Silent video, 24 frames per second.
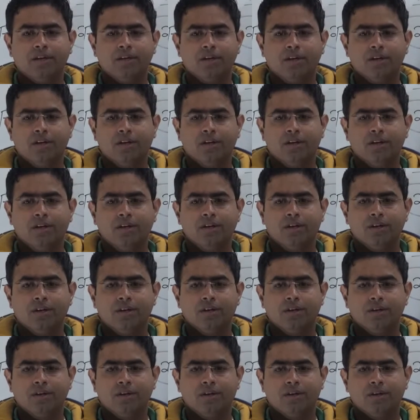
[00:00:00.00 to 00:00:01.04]

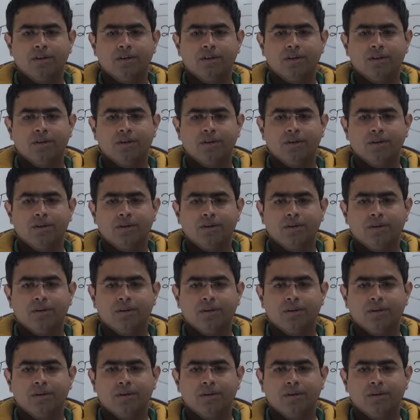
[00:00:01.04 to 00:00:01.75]
(silence)